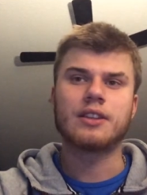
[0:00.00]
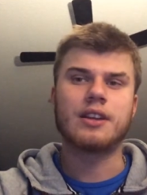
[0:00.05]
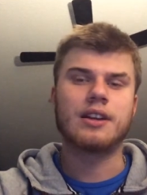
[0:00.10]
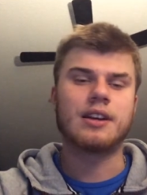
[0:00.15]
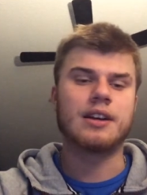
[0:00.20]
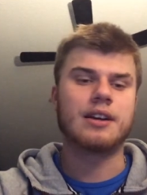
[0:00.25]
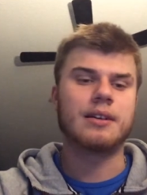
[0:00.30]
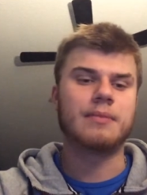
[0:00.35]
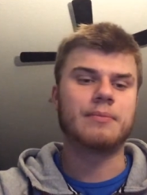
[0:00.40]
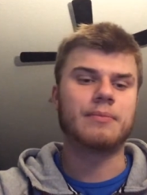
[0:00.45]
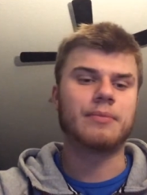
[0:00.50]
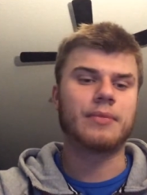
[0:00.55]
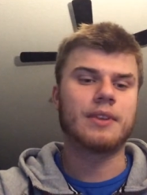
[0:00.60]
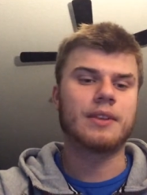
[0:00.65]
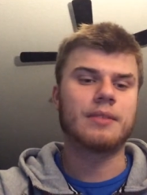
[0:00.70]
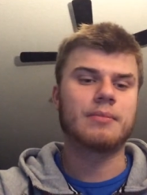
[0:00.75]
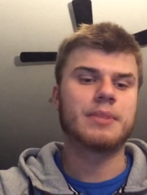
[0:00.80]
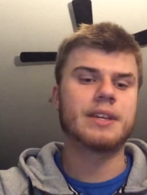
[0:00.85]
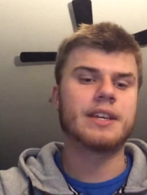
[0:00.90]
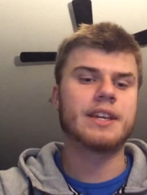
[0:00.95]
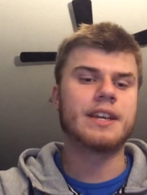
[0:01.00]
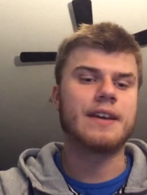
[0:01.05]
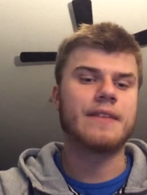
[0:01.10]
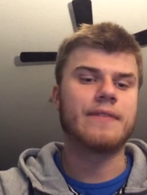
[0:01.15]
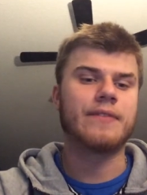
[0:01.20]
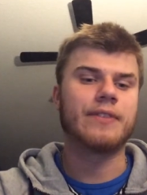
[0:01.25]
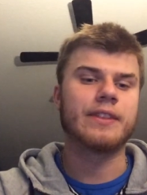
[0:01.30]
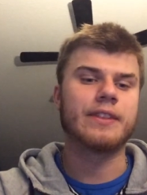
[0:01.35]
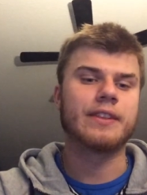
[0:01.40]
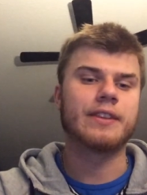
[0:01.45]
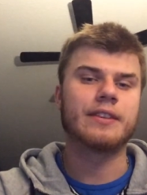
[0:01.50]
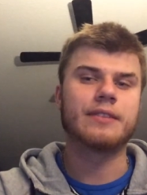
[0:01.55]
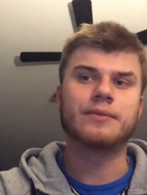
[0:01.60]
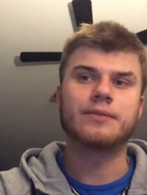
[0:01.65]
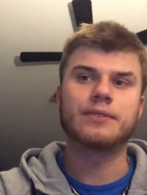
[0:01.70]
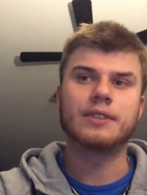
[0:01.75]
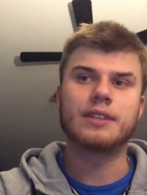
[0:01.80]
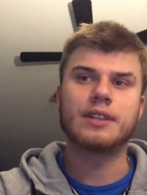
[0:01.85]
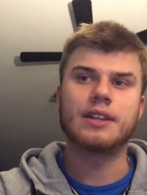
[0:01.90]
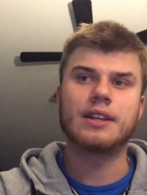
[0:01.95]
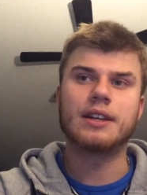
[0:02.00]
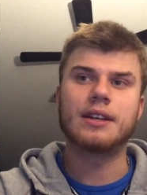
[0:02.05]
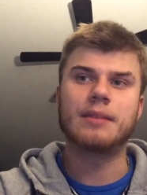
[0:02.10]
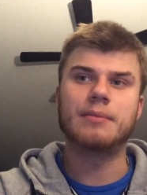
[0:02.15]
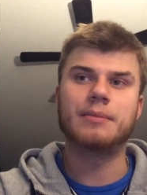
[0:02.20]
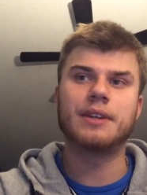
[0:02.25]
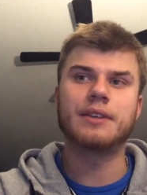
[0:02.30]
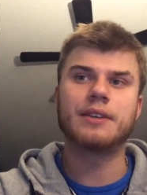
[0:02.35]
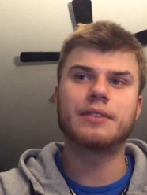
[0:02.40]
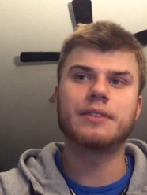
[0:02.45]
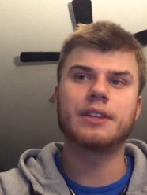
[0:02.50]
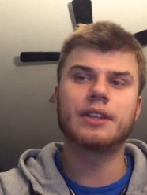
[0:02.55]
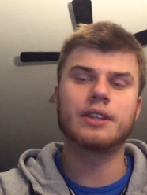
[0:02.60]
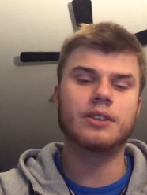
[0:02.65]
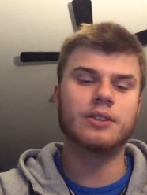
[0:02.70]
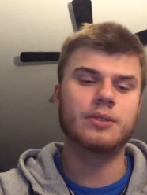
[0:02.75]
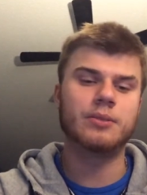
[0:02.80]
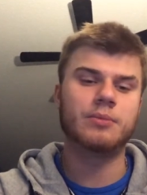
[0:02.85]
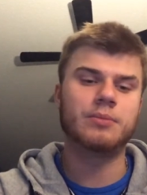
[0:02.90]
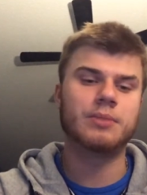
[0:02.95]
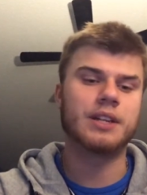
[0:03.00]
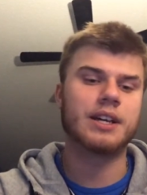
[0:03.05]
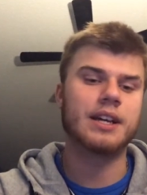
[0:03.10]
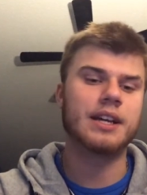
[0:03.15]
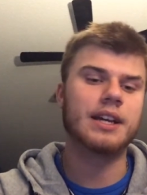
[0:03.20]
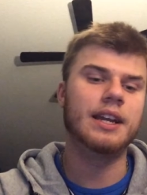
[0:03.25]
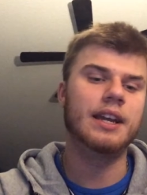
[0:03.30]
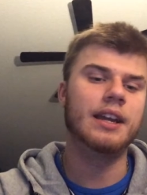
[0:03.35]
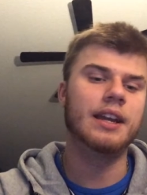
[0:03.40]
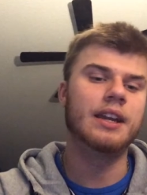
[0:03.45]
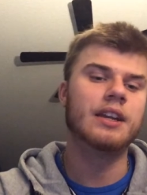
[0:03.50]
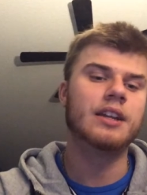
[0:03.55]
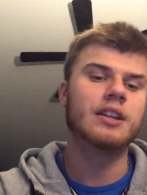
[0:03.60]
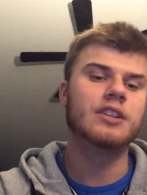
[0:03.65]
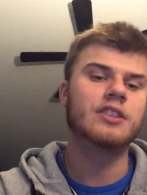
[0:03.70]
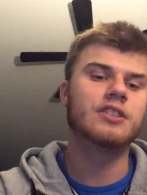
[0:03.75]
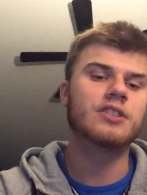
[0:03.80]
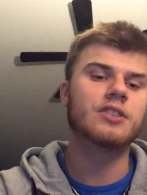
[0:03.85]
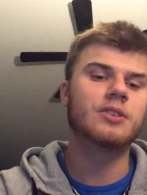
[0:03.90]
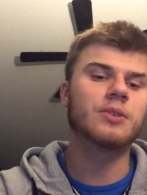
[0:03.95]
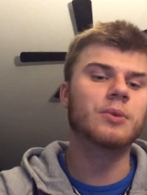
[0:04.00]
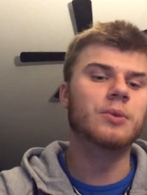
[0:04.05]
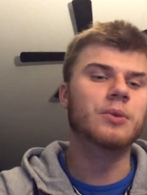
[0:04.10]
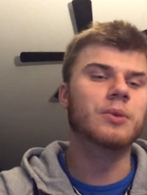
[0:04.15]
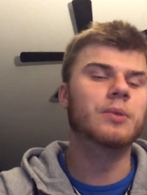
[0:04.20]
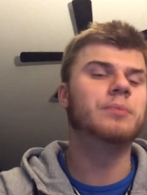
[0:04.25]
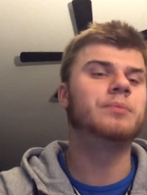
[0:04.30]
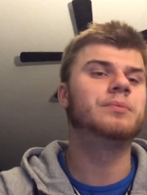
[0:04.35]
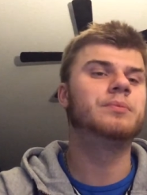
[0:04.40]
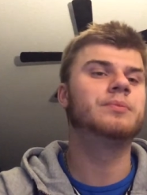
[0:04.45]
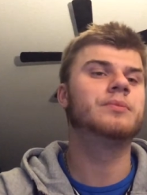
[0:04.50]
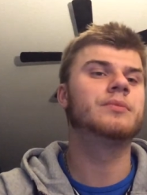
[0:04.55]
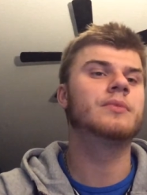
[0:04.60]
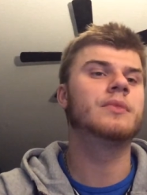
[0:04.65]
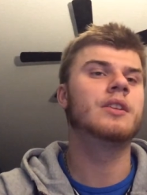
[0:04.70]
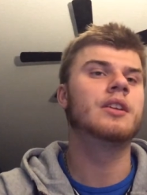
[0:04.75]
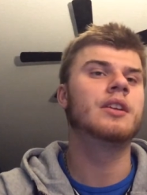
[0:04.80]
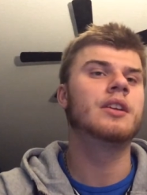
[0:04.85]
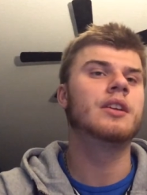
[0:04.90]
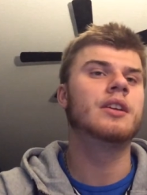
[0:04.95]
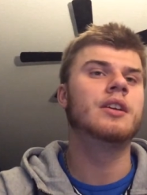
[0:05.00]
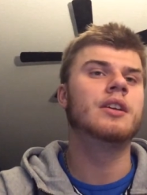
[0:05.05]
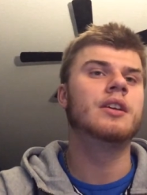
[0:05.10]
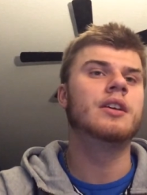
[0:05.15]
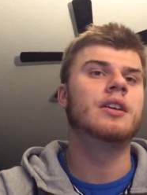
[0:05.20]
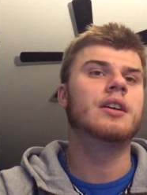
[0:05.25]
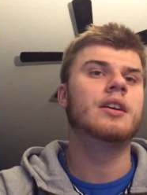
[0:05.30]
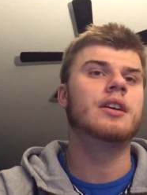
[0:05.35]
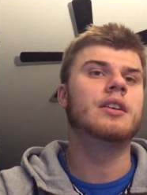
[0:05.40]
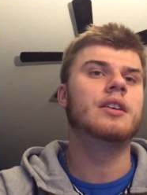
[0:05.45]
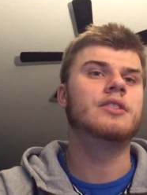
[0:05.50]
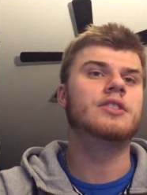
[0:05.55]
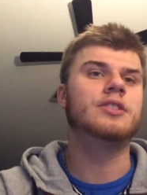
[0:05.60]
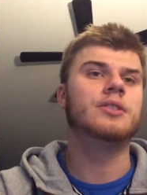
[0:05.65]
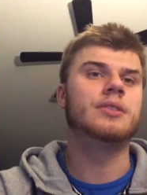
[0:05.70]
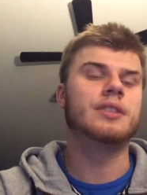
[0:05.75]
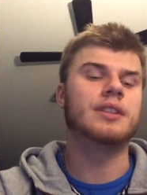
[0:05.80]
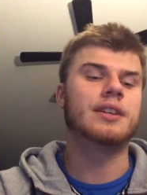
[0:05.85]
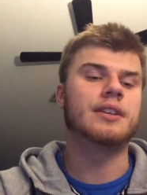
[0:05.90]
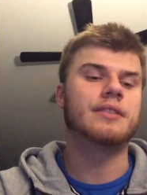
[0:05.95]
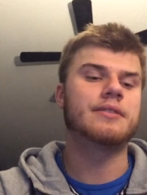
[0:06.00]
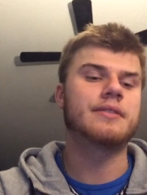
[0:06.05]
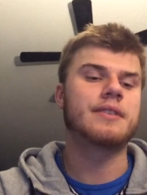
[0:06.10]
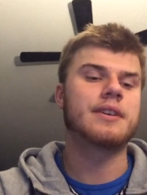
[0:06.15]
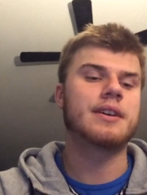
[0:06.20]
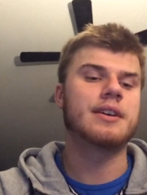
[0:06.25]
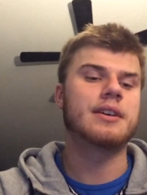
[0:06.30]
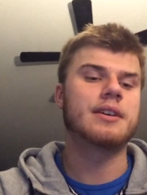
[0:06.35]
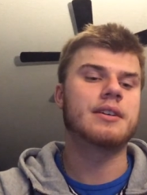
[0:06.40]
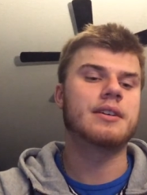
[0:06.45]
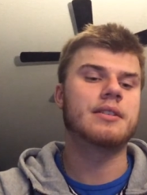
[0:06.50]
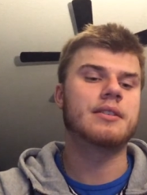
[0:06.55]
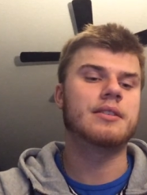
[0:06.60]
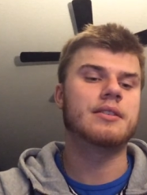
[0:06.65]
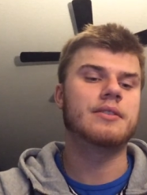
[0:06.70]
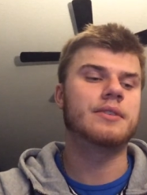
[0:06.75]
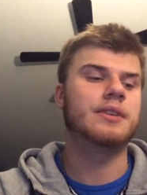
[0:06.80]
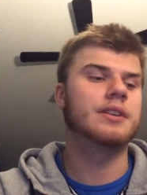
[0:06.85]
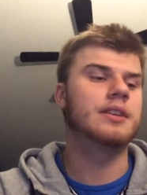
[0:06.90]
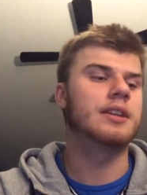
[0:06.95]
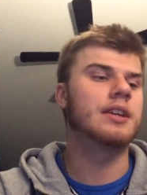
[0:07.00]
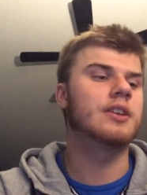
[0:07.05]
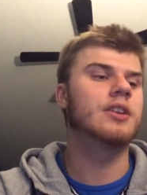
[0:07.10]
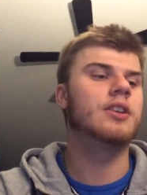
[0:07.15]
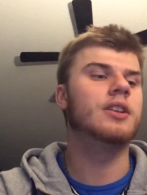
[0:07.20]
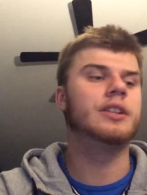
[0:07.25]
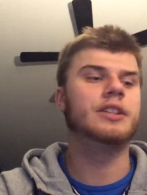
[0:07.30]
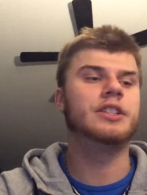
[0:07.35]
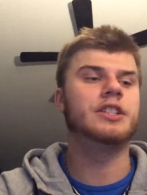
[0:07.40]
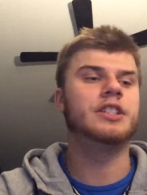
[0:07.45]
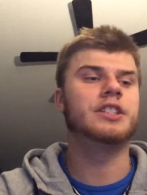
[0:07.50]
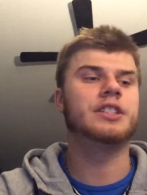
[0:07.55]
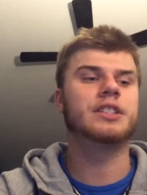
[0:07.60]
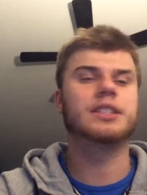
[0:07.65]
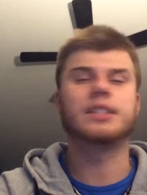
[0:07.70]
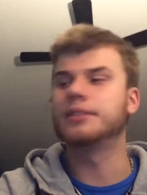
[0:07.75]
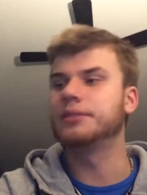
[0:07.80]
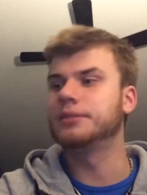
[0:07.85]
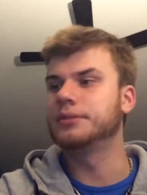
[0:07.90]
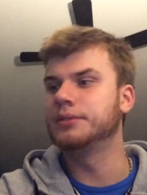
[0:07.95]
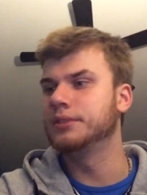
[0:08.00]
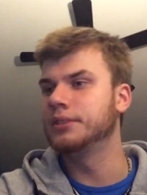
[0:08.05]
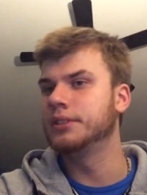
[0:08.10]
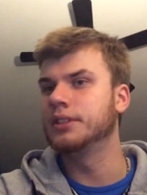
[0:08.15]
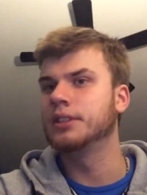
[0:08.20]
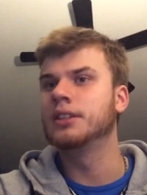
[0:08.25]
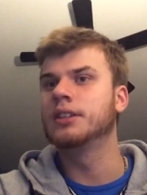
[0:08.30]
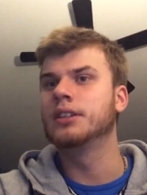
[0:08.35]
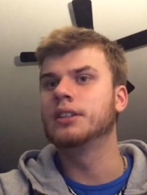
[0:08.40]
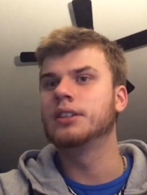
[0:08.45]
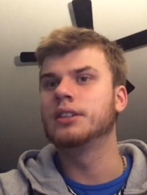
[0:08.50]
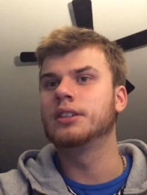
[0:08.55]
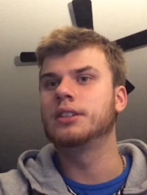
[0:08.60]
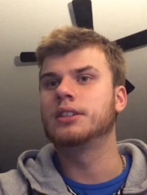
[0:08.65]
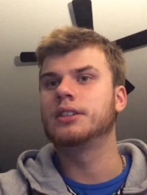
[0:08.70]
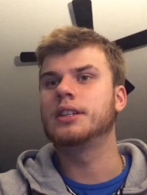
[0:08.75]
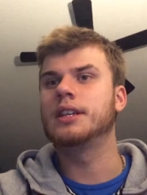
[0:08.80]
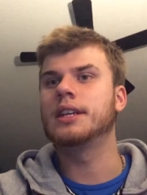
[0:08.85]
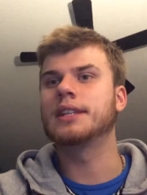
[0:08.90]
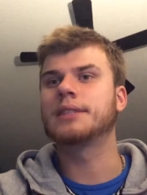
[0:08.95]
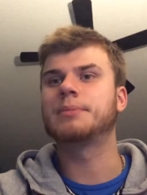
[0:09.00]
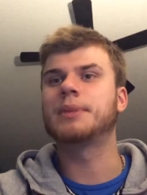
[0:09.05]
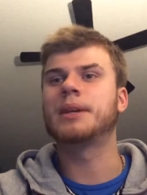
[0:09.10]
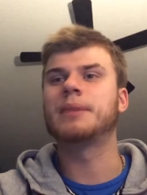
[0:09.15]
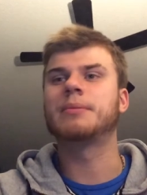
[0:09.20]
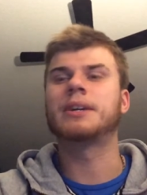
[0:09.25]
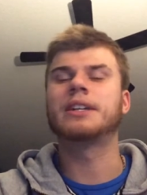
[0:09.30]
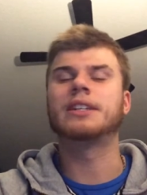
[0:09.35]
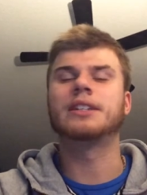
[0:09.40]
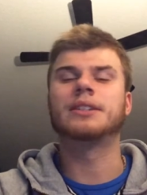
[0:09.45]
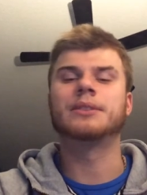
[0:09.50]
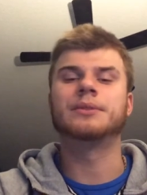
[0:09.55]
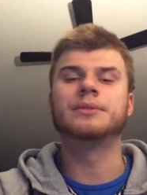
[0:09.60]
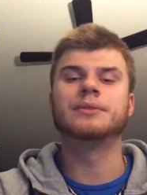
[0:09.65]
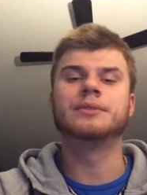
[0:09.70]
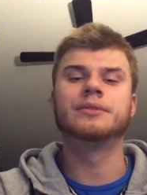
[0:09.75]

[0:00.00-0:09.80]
Um, but yeah, I'm definitely going to apply to school soon enough uh, for like college and stuff. Yes, babe, I know.